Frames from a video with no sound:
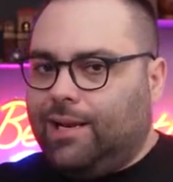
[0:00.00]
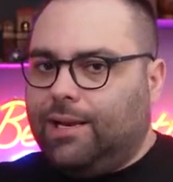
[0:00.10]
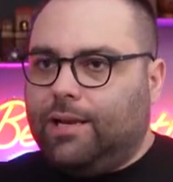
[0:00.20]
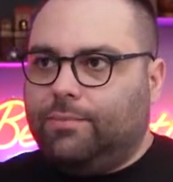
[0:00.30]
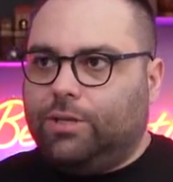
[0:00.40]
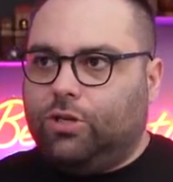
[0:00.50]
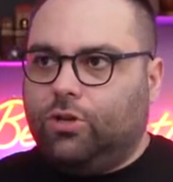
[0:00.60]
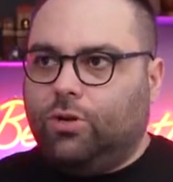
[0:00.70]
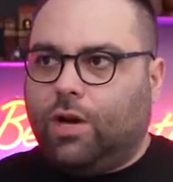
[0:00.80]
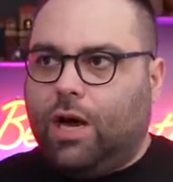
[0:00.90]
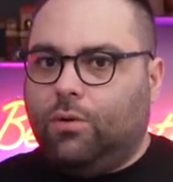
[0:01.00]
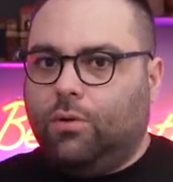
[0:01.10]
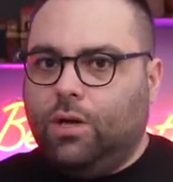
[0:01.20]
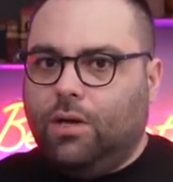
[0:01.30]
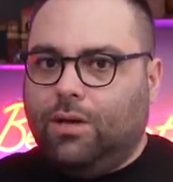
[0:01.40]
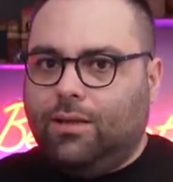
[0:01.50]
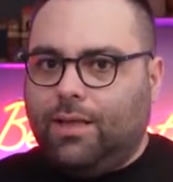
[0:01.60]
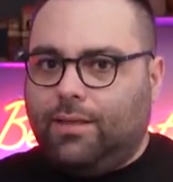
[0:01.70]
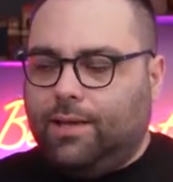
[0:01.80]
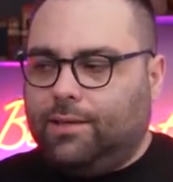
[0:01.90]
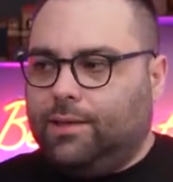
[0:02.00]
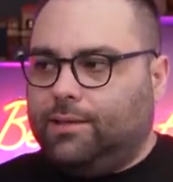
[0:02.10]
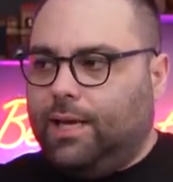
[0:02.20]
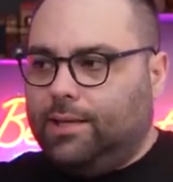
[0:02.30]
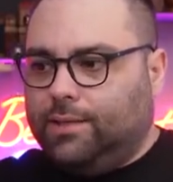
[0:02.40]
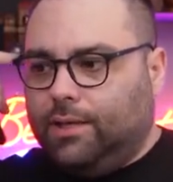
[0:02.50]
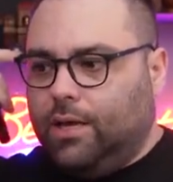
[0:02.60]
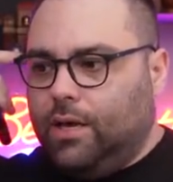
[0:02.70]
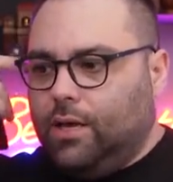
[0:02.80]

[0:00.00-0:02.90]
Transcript: and let me show you how the things are changing.